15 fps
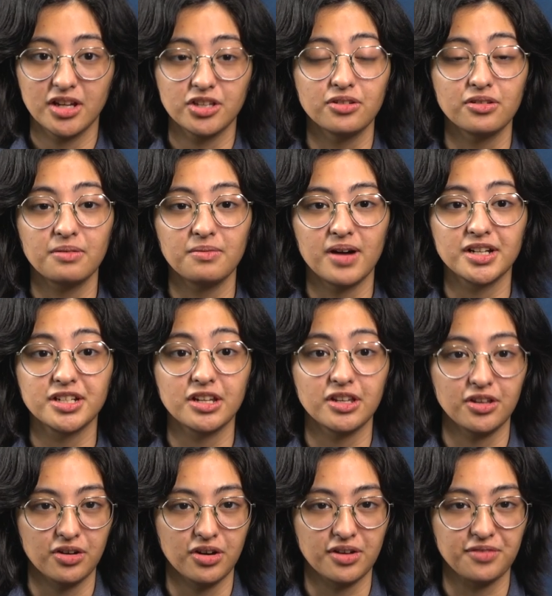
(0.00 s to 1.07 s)
You are watching
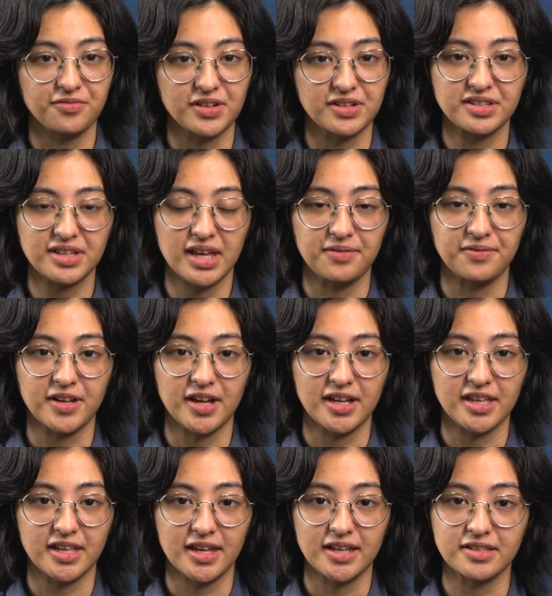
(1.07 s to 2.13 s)
your first
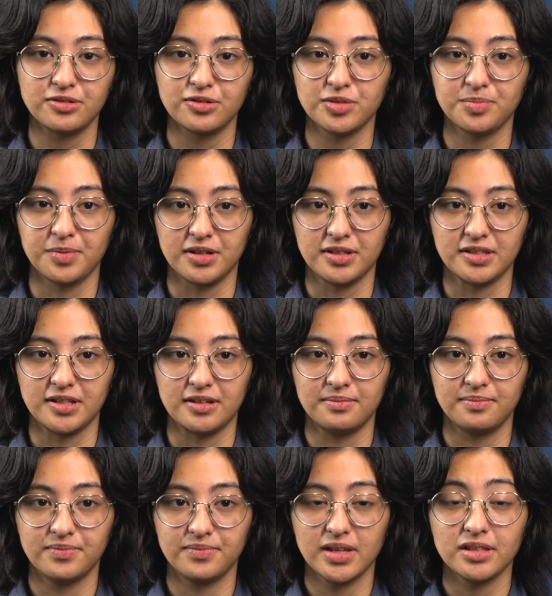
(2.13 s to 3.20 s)
KVIKS News Bulletin.
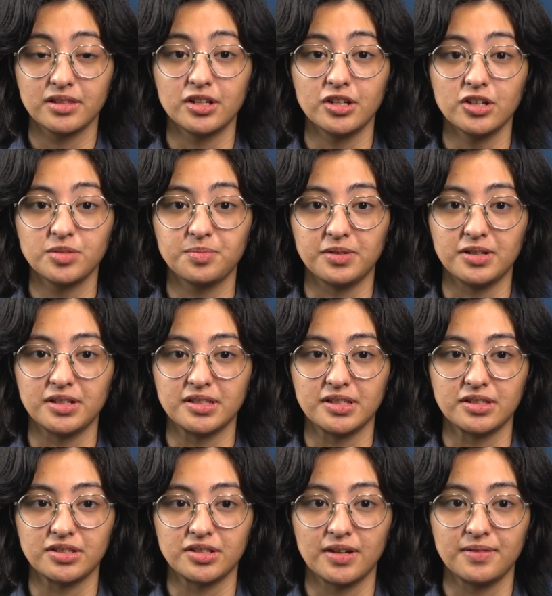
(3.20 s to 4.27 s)
The News
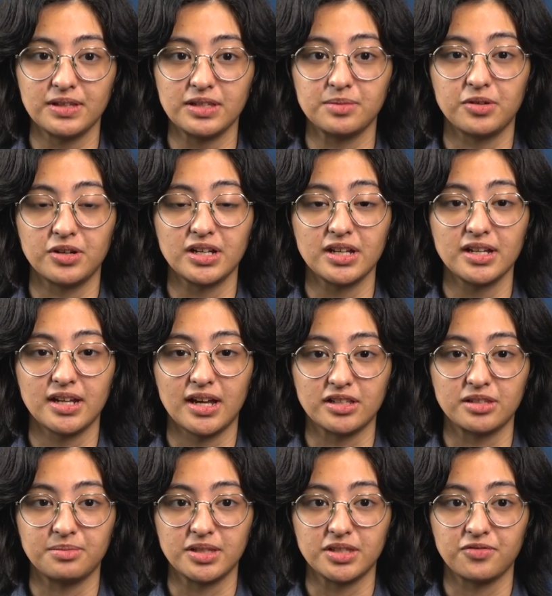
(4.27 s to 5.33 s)
Bulletin serves as morning
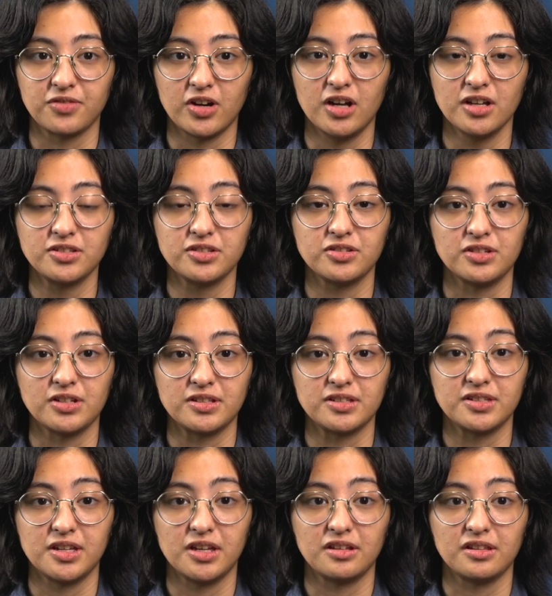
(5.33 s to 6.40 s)
announcements for all
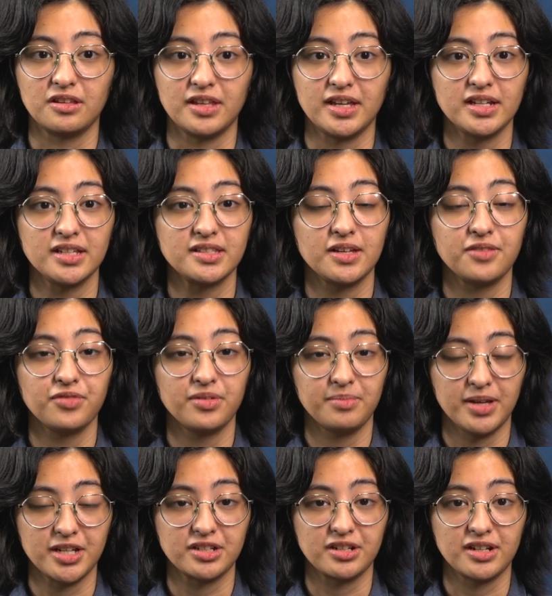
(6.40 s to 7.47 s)
students to hear the latest
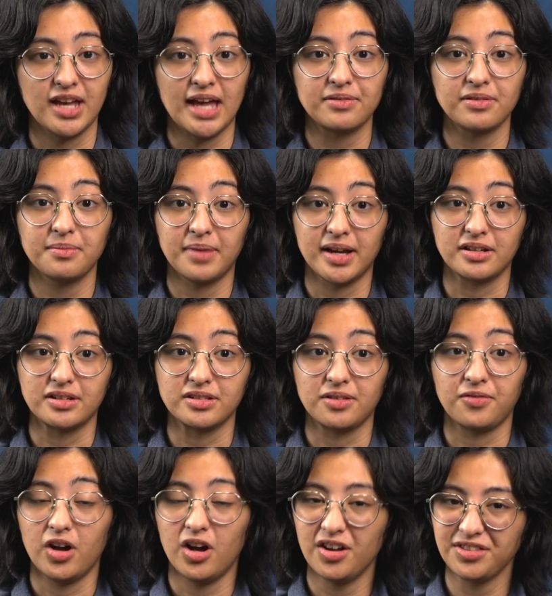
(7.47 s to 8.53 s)
information and reminders
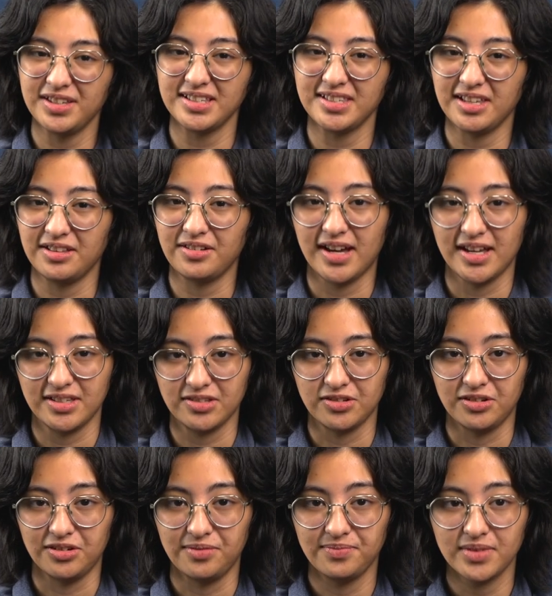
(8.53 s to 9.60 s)
of all things Hilo High
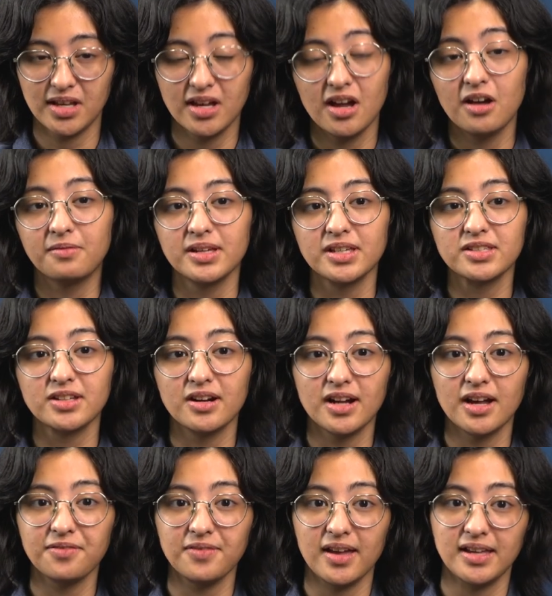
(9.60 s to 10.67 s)
School. We start
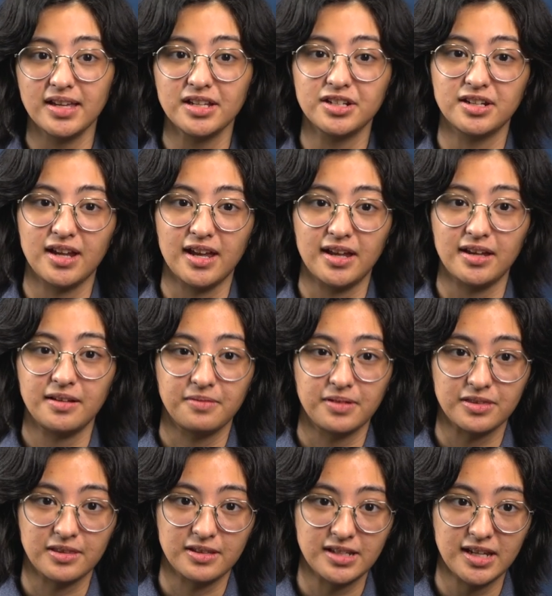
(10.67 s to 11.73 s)
off each day
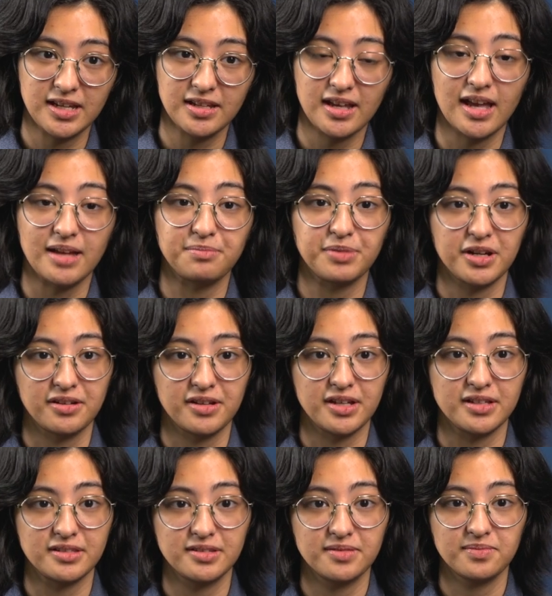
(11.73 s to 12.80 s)
with the date and
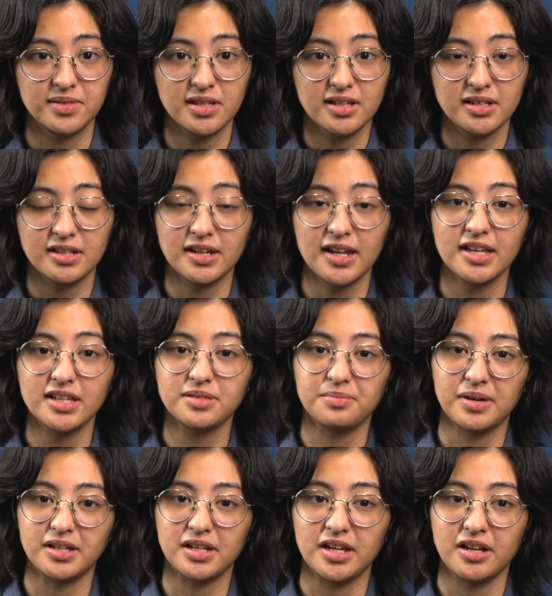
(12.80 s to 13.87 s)
periods. Today is
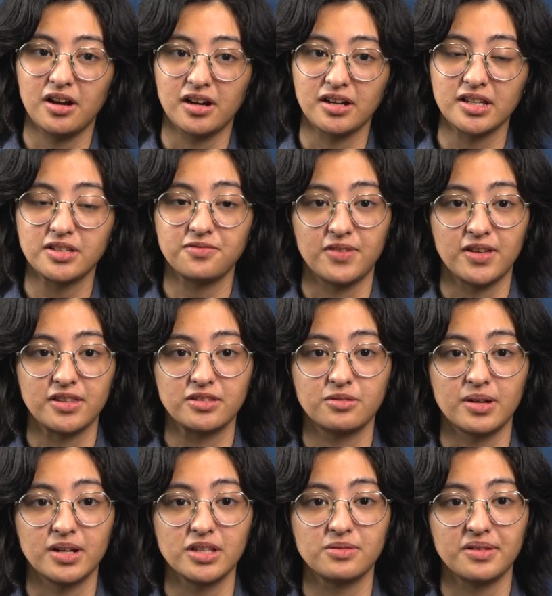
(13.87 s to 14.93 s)
Monday, August 5th,
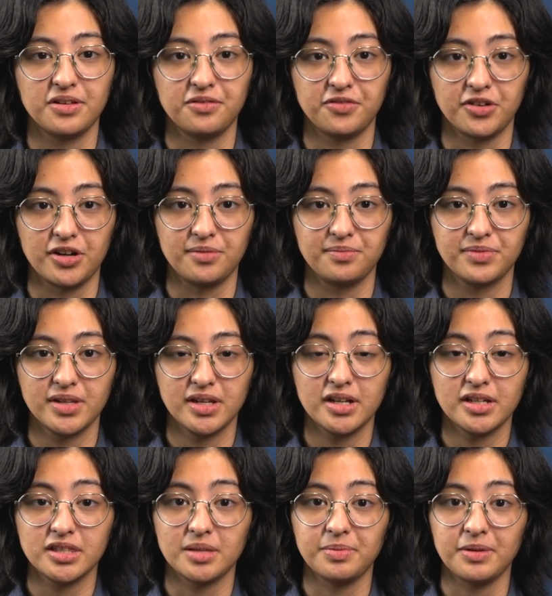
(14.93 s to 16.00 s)
2024.
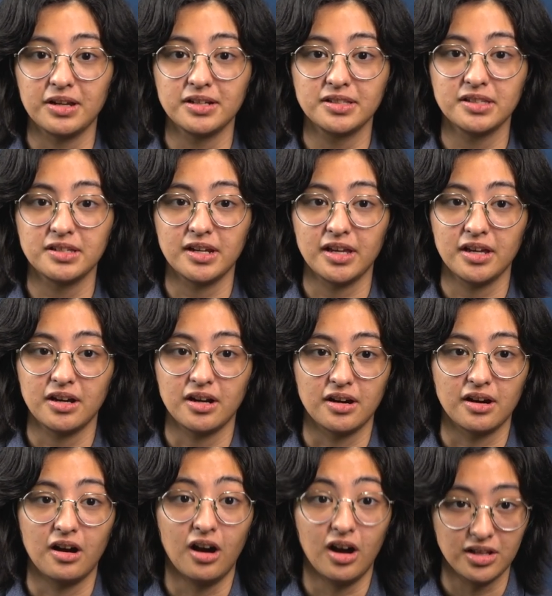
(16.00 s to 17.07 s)
The periods today
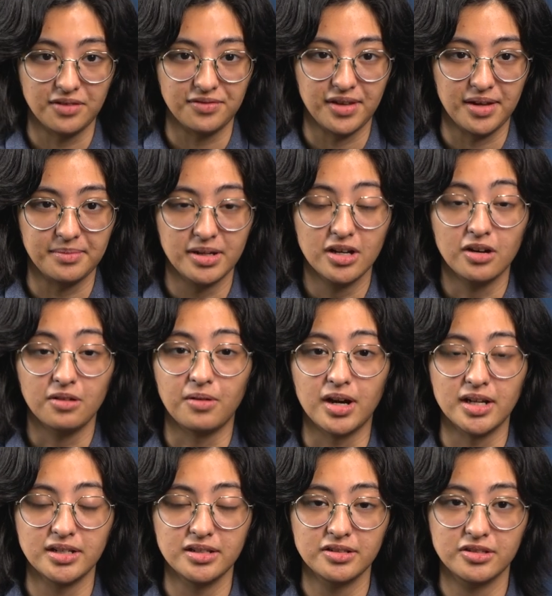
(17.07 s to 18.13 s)
are all of them
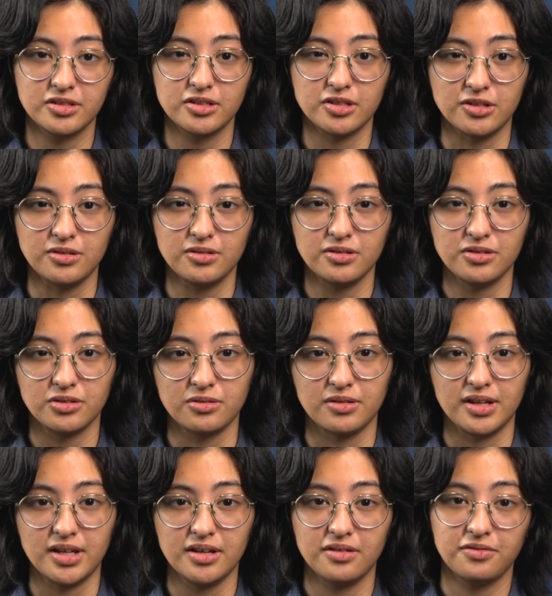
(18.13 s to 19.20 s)
1, 2,
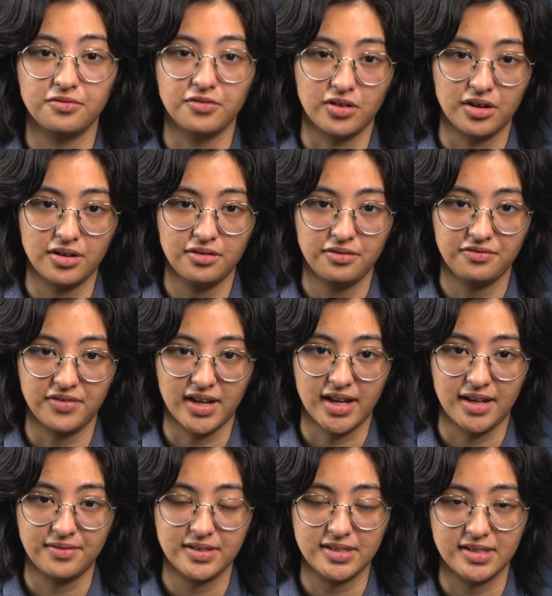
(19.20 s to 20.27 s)
3, 4,
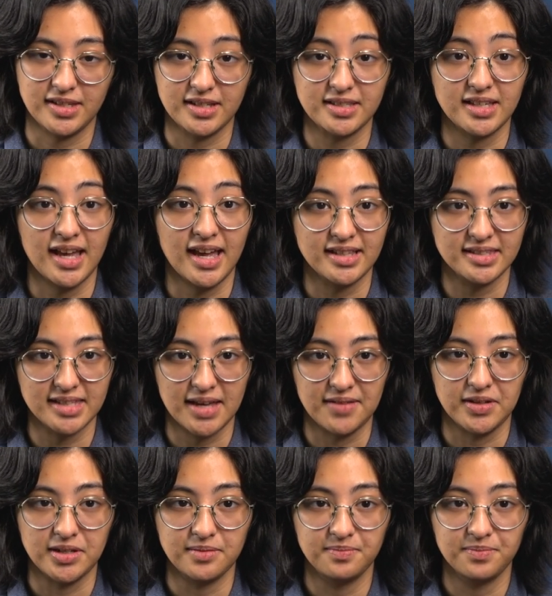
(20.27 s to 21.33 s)
5, 6, and
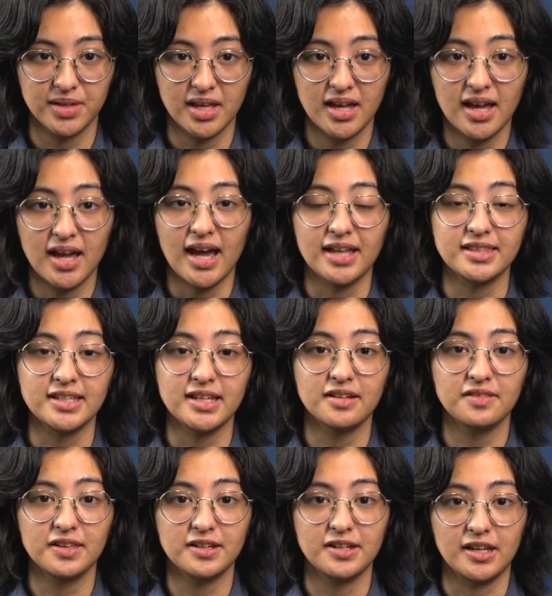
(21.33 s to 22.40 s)
7. At the end
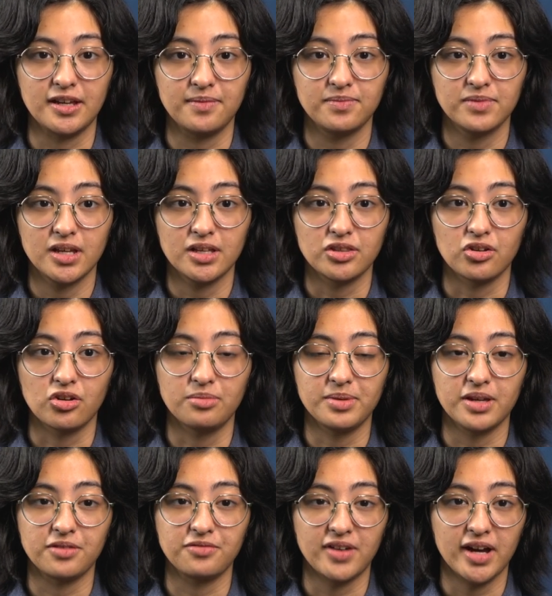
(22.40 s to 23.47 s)
of the day, there will
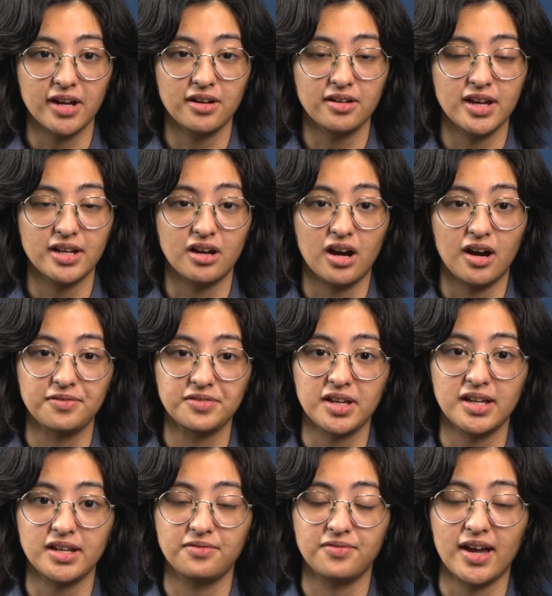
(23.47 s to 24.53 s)
be a fire and
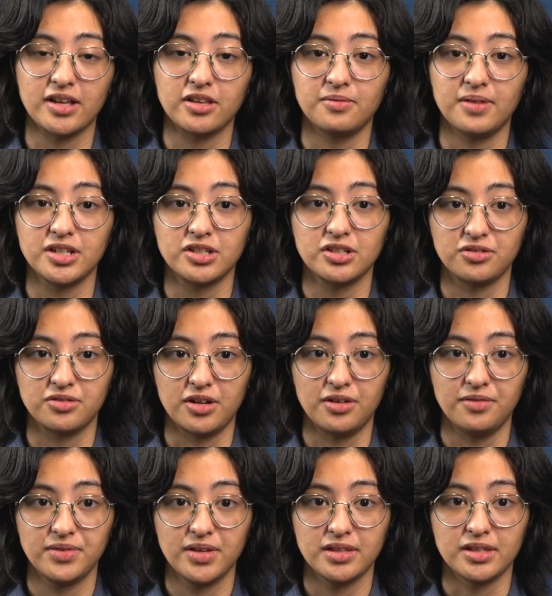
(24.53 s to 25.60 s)
off-site evacuation
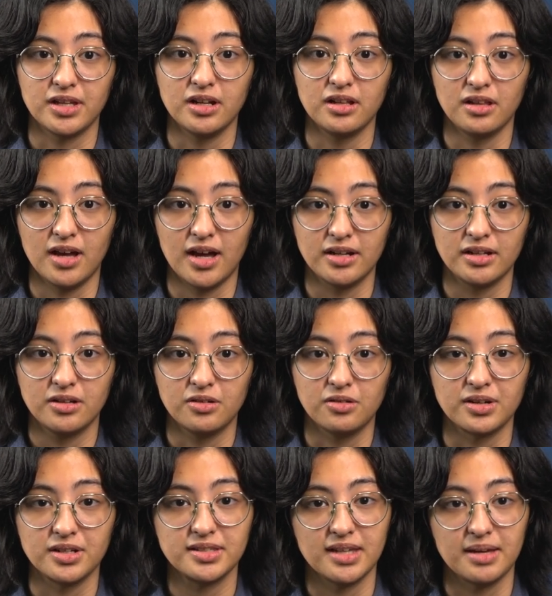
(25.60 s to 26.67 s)
drill, then a lot,
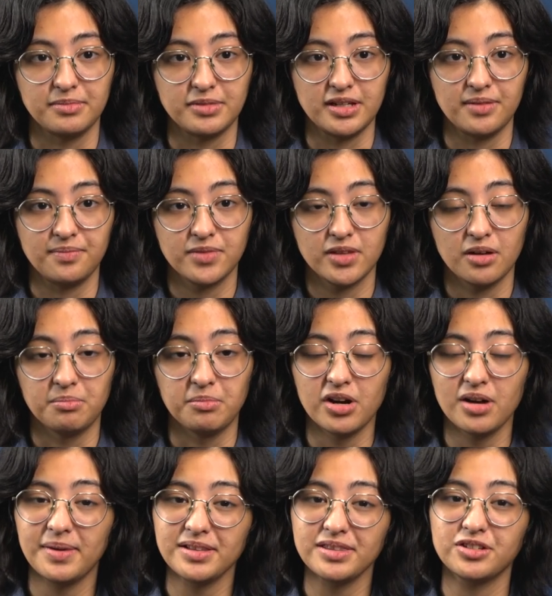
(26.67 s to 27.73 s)
or assembly.
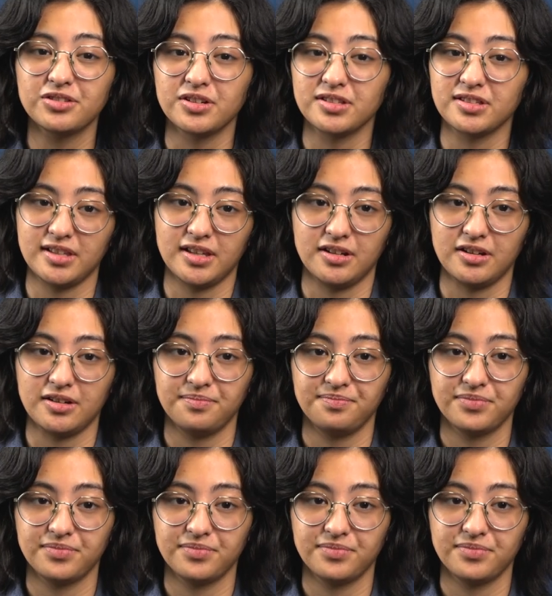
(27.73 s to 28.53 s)
More about the drills later.